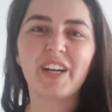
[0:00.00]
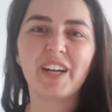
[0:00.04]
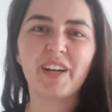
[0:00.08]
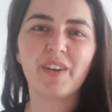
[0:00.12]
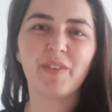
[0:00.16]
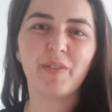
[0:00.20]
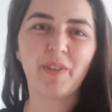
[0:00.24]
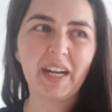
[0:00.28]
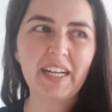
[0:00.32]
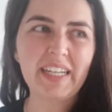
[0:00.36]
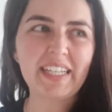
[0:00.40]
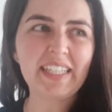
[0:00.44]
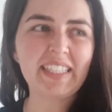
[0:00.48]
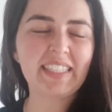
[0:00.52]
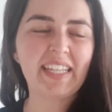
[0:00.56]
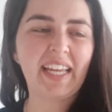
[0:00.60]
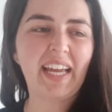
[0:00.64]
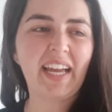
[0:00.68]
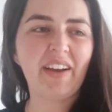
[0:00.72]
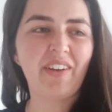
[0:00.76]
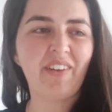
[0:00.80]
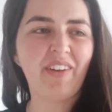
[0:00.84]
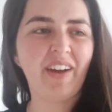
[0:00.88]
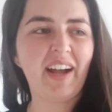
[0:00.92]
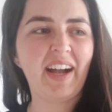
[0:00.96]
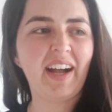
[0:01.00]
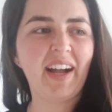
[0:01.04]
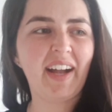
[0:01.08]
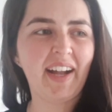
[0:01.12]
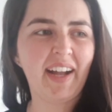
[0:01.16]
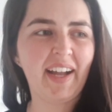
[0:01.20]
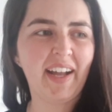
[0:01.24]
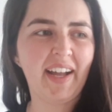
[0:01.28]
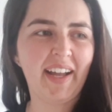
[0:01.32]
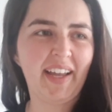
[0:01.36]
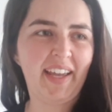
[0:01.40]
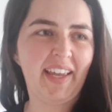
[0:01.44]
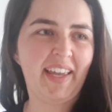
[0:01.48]
a while now,
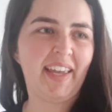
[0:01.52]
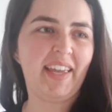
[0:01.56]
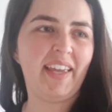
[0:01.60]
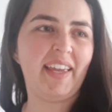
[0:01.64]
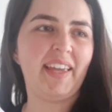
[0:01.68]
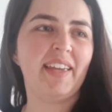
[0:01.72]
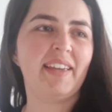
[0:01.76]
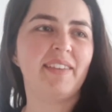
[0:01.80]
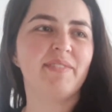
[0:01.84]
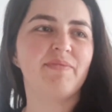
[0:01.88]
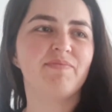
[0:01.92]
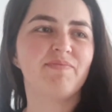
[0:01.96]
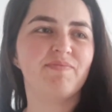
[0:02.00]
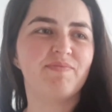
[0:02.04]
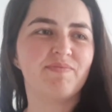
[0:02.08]
I